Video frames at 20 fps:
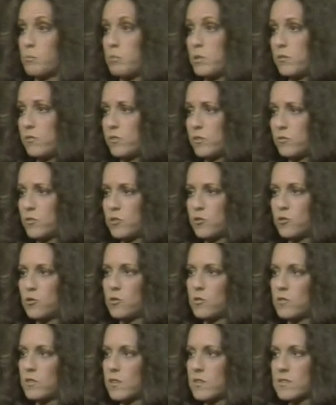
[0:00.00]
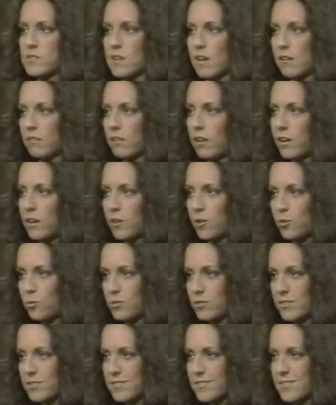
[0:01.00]
the B-52s, they sound like
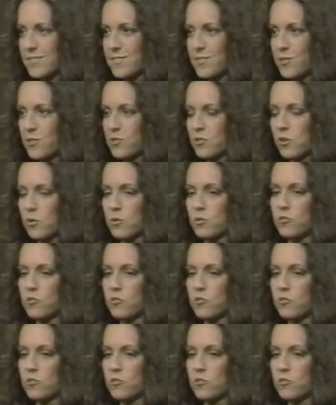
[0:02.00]
you did 6 years ago.